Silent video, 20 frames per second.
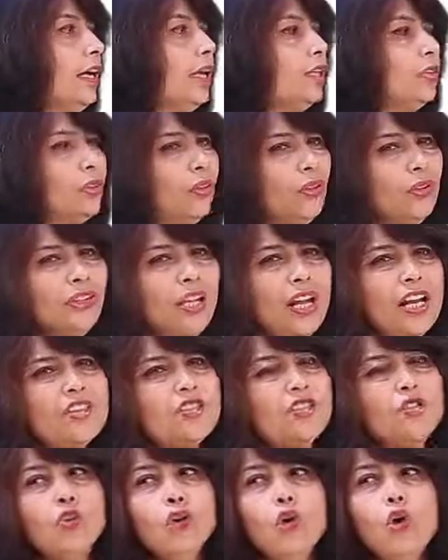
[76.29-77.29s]
So there is
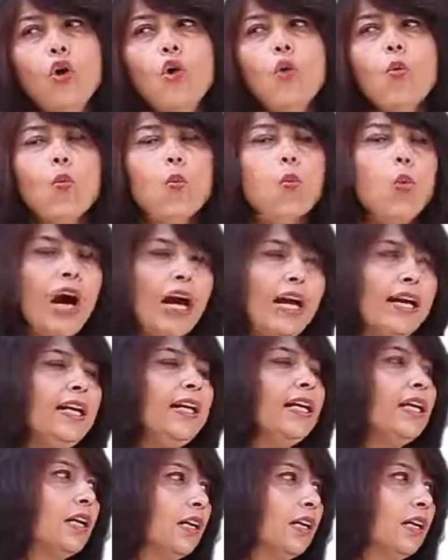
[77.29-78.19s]
no one